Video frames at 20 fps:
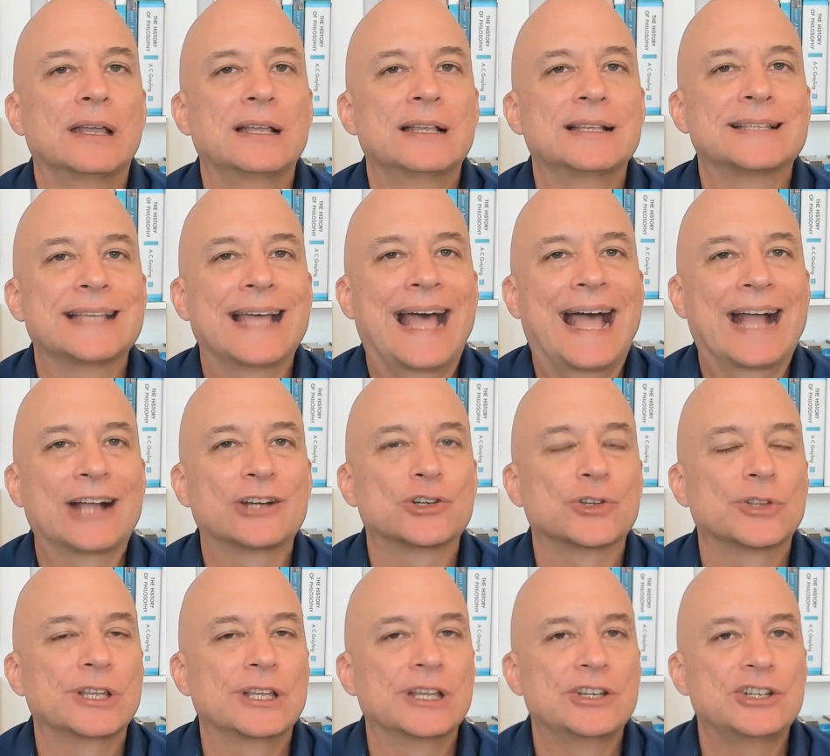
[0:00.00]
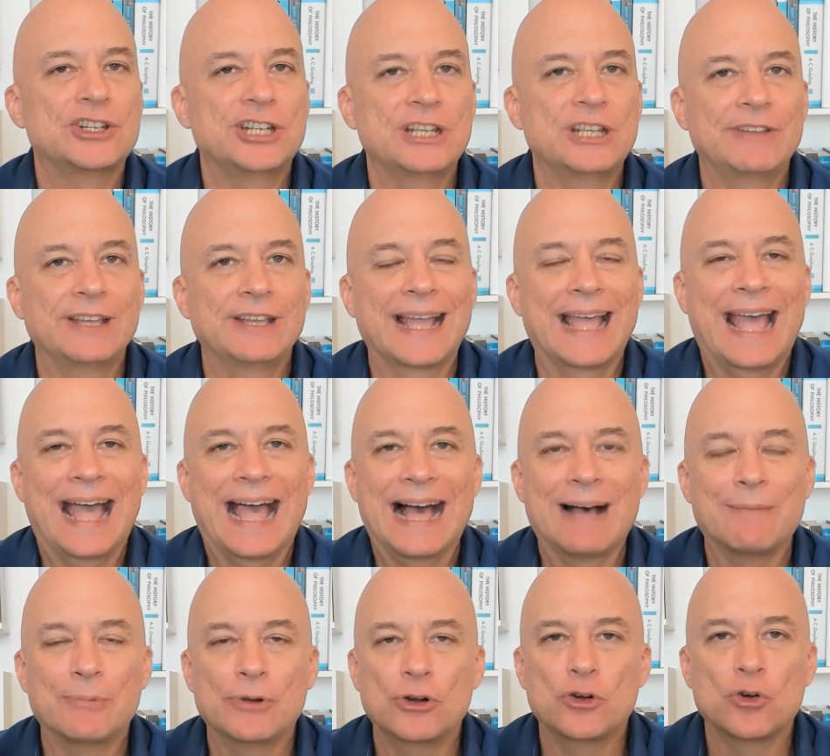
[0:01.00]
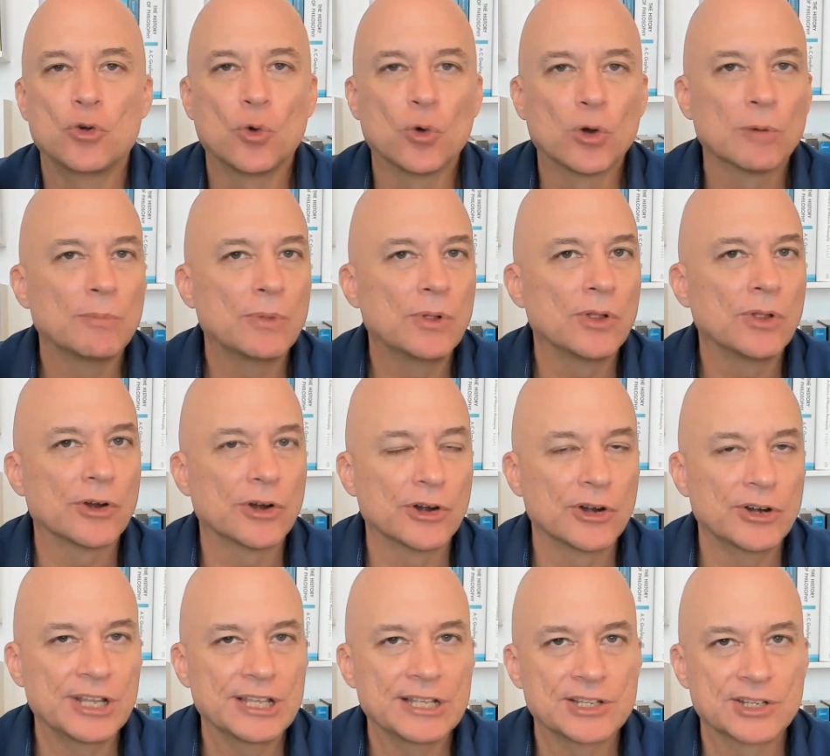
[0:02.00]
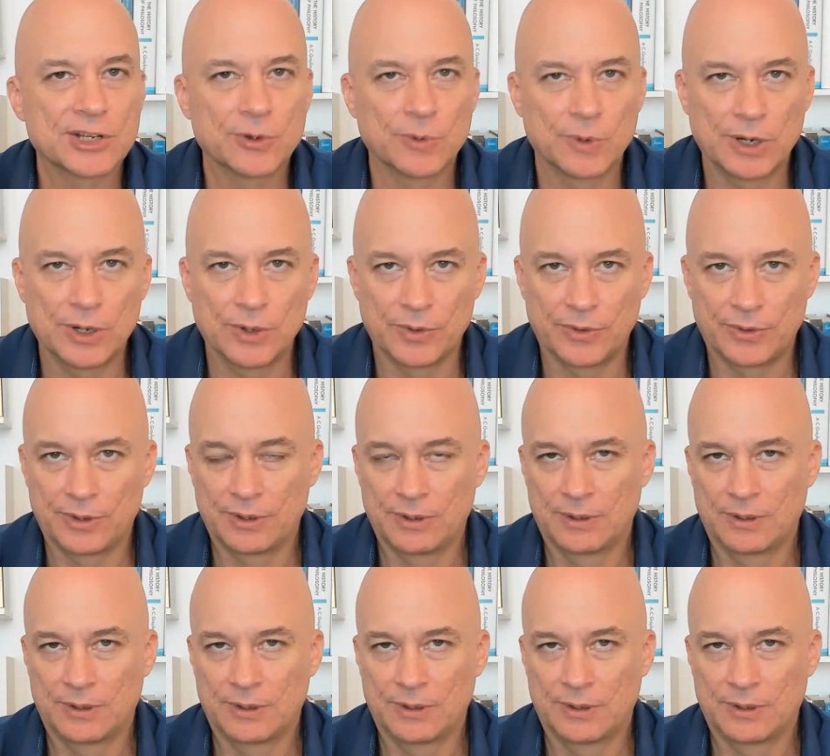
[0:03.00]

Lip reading: is actually achieving abnormal earnings growth.